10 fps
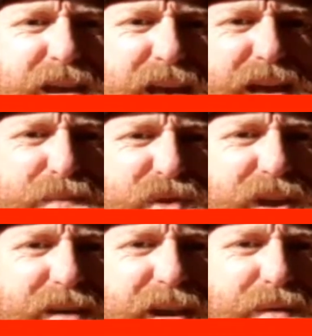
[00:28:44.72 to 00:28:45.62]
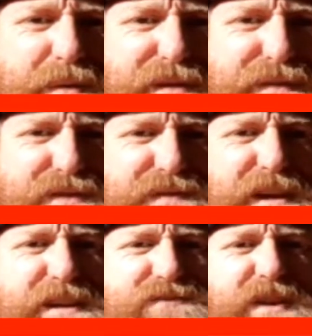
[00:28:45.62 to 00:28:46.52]
Morning, Gary. Hope you all feels
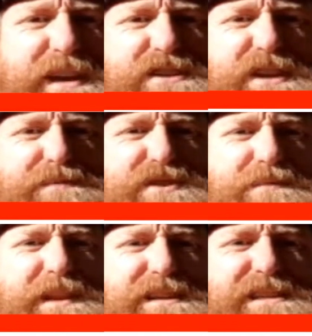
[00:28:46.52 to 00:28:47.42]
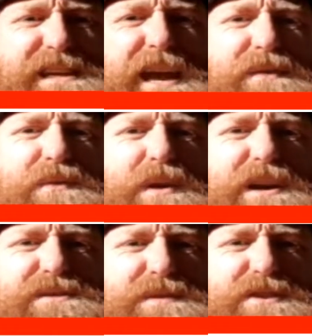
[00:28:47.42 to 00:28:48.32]
far less rangy. I'm assuming that's
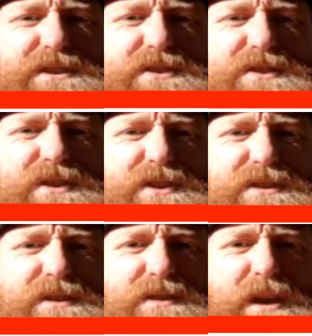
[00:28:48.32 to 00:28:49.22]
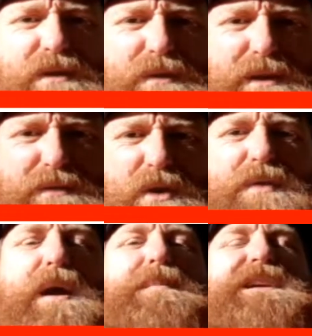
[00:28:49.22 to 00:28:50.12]
sound-wise, which is good. Oh,
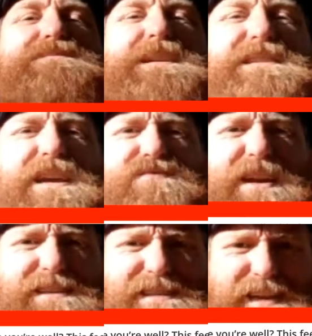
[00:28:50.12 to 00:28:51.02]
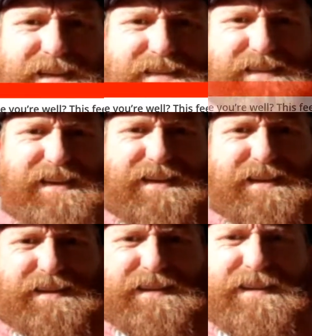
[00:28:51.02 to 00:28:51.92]
no, but it's meant to say ranty, isn't it?
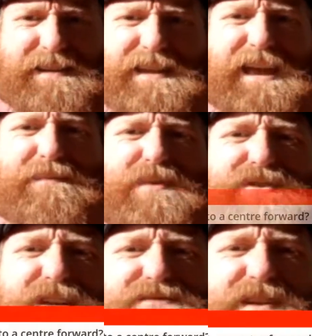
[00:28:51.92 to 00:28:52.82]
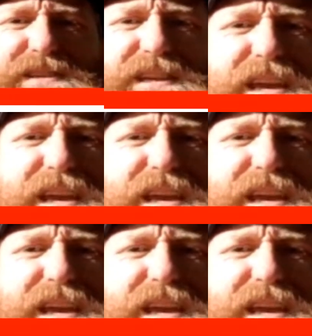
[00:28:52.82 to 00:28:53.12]
Yeah, much less ranty.